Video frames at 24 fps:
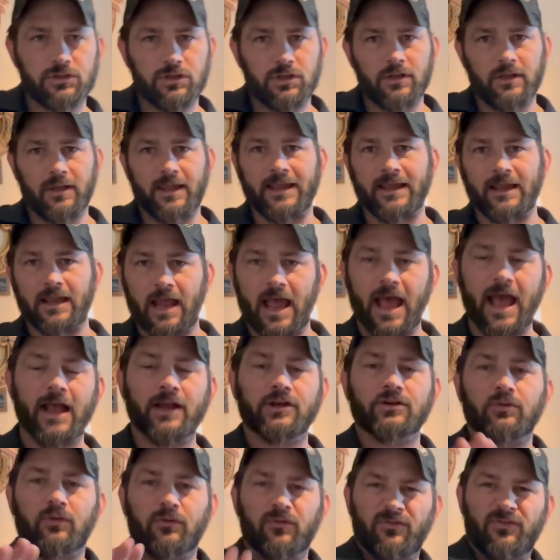like an
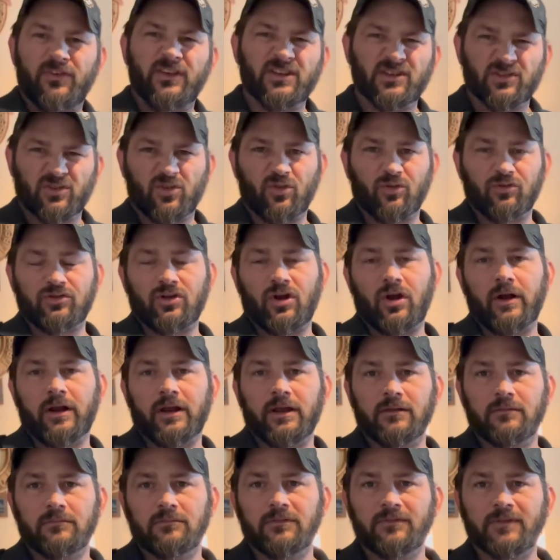actual physical
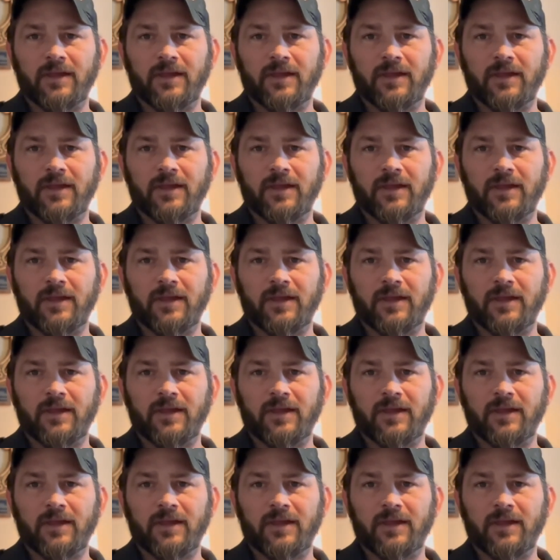target, if